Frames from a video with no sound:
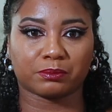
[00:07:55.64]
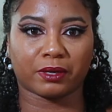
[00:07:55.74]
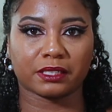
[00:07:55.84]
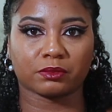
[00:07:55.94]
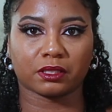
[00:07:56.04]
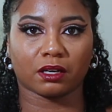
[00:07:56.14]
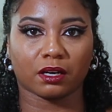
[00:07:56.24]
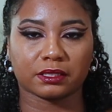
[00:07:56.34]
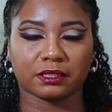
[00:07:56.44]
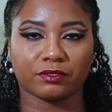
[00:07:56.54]
price would
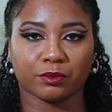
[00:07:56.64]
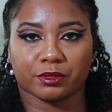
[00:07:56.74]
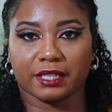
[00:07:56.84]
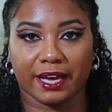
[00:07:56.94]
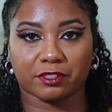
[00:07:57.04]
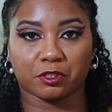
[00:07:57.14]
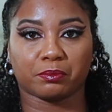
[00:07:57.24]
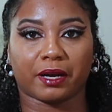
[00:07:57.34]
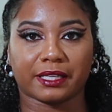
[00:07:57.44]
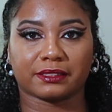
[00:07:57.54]
cost if you were to actually
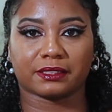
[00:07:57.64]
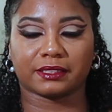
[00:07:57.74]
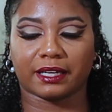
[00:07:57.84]
price this